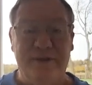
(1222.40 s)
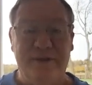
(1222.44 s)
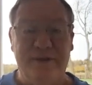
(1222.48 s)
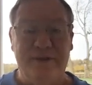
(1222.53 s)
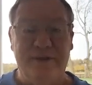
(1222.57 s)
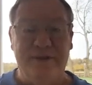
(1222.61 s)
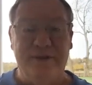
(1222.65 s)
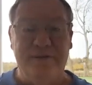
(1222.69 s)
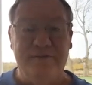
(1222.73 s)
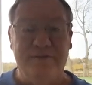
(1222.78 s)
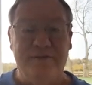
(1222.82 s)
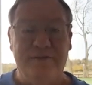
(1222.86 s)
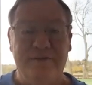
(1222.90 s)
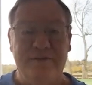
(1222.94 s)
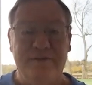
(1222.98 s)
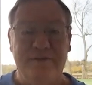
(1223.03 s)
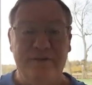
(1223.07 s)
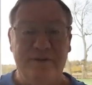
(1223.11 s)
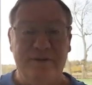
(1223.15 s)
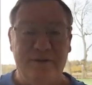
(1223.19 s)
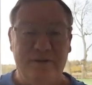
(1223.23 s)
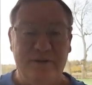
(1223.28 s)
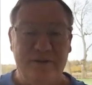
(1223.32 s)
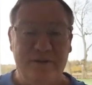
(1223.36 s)
that
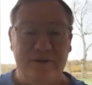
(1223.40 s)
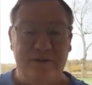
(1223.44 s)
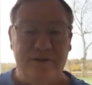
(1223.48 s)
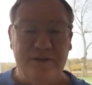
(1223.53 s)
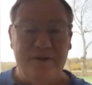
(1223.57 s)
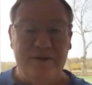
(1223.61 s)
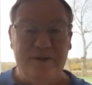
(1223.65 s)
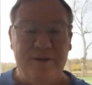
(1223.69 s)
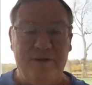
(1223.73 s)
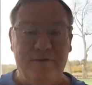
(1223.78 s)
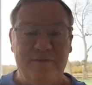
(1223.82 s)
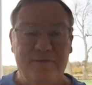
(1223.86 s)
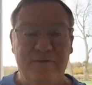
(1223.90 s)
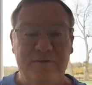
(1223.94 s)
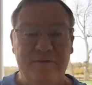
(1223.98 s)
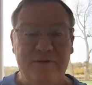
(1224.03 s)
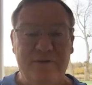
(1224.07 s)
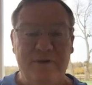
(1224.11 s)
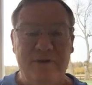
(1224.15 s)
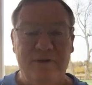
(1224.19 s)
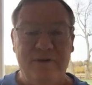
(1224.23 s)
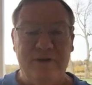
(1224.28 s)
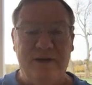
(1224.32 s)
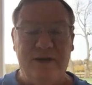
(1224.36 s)

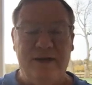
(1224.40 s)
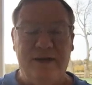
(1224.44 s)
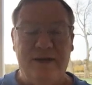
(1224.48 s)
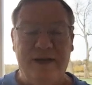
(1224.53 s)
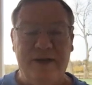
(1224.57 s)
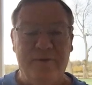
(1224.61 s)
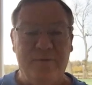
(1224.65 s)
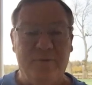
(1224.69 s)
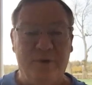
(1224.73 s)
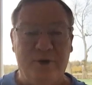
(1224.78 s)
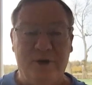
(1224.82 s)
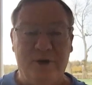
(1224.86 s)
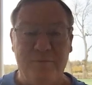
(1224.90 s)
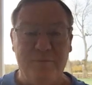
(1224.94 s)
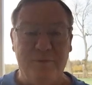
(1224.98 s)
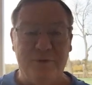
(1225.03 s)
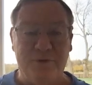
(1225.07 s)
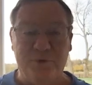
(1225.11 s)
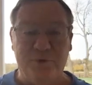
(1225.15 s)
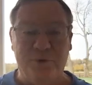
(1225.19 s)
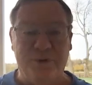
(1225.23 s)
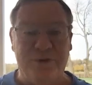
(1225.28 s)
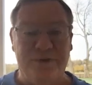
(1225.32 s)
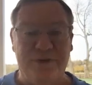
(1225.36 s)
uh, had
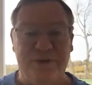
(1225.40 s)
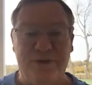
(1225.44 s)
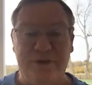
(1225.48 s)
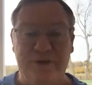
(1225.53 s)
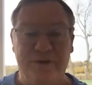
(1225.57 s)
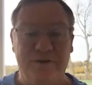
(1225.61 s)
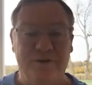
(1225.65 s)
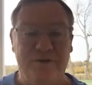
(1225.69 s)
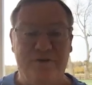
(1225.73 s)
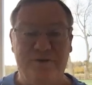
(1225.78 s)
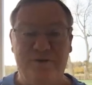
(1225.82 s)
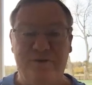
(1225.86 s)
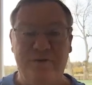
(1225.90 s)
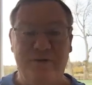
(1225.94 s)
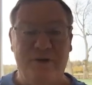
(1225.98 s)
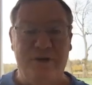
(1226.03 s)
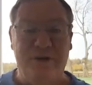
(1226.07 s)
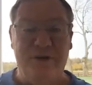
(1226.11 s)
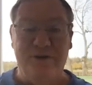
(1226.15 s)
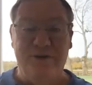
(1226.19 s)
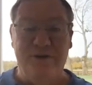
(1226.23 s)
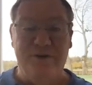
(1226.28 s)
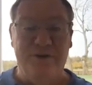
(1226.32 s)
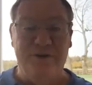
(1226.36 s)
problems with it
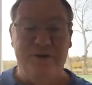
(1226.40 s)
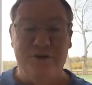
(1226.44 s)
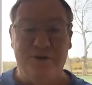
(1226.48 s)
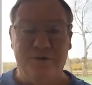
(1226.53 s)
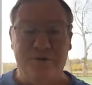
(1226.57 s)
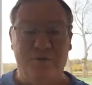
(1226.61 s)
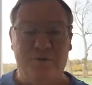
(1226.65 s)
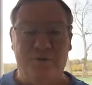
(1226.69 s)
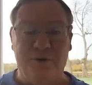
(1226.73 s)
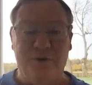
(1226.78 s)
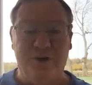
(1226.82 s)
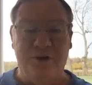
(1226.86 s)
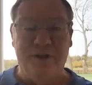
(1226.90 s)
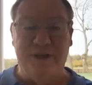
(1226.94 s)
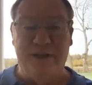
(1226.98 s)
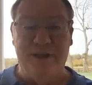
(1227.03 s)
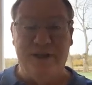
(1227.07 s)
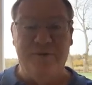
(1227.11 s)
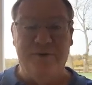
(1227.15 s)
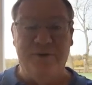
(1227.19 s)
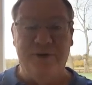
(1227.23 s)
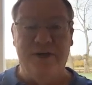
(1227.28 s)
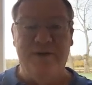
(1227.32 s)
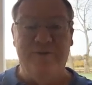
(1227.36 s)
and just wanted to
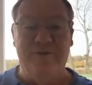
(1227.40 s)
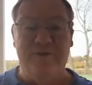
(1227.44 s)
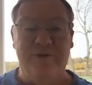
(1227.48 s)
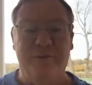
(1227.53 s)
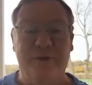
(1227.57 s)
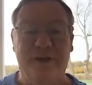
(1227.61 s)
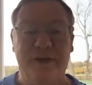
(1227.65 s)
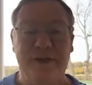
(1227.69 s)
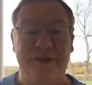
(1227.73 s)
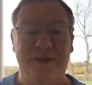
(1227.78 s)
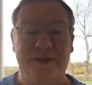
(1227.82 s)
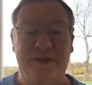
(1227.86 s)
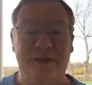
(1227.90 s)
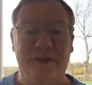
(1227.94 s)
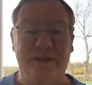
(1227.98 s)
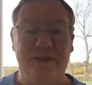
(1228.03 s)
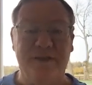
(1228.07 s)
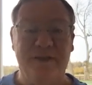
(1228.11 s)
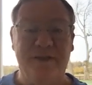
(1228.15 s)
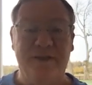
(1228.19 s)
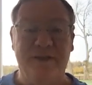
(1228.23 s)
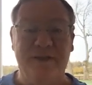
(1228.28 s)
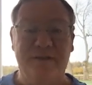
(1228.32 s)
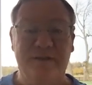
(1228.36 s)
get rid of it, basically.
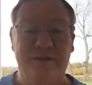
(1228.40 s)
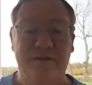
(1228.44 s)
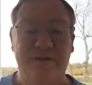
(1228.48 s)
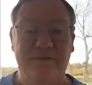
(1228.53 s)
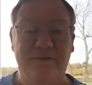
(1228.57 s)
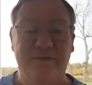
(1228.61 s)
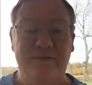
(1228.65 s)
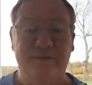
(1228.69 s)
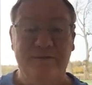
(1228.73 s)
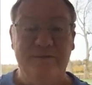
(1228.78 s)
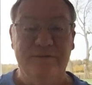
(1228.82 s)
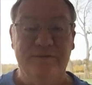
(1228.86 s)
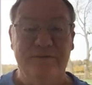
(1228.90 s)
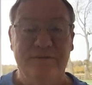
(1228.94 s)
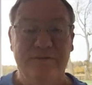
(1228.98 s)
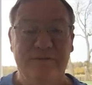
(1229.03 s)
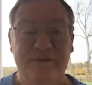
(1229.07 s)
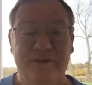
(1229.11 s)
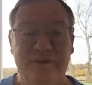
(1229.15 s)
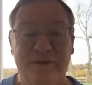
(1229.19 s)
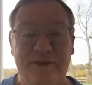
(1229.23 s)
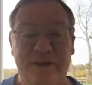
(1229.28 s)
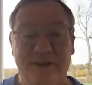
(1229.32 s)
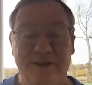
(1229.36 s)

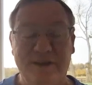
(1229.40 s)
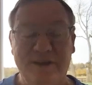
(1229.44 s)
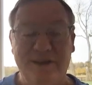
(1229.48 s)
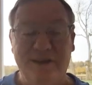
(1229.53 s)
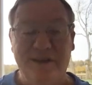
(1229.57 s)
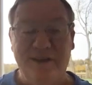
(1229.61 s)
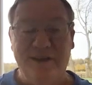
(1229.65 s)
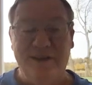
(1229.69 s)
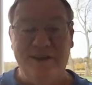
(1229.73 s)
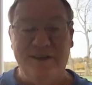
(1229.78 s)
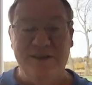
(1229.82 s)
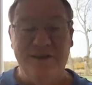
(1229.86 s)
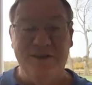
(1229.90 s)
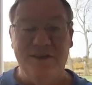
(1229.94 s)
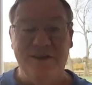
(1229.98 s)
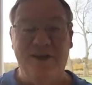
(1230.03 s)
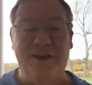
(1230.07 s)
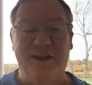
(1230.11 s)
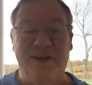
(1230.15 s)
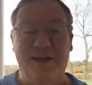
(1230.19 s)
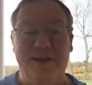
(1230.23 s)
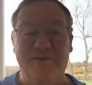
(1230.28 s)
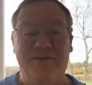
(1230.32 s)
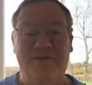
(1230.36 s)
It did
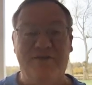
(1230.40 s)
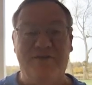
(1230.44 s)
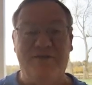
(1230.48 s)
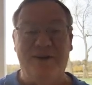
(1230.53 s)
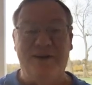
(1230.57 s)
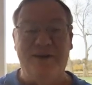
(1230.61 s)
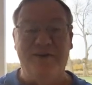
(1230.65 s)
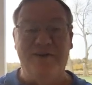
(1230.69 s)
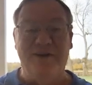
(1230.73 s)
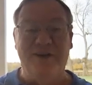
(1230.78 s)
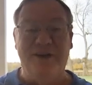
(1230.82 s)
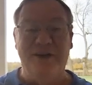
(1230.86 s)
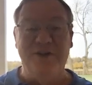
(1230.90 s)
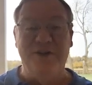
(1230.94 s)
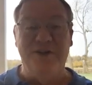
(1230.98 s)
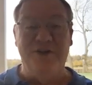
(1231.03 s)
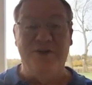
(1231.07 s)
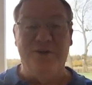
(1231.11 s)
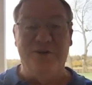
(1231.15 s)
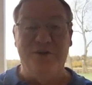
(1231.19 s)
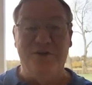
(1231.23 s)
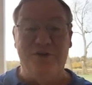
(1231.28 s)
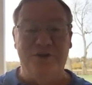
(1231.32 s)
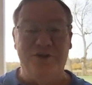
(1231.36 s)
not have a foundation
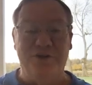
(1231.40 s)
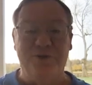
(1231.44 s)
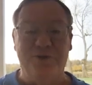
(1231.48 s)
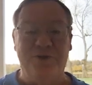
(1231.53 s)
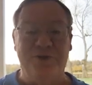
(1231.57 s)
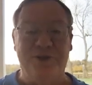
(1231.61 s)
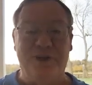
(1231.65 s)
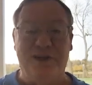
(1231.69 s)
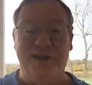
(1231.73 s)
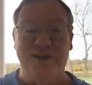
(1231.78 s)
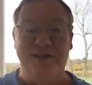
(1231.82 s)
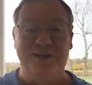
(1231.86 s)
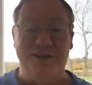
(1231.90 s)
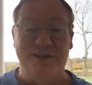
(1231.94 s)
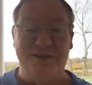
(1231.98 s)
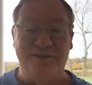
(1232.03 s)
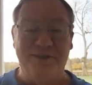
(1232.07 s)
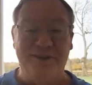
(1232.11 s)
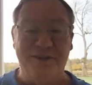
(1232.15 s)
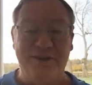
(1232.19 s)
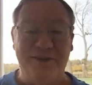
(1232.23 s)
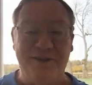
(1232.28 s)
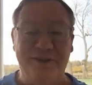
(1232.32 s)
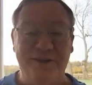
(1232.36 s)
on two sides of
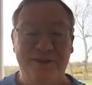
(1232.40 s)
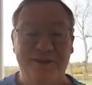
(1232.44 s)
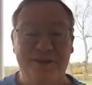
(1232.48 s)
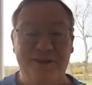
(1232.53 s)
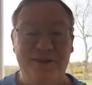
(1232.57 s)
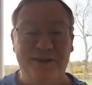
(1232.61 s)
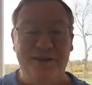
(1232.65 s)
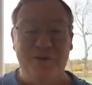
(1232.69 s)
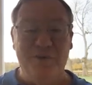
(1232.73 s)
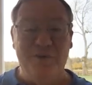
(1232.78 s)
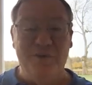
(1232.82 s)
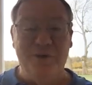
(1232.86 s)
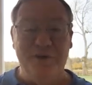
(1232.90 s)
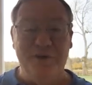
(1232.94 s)
it. We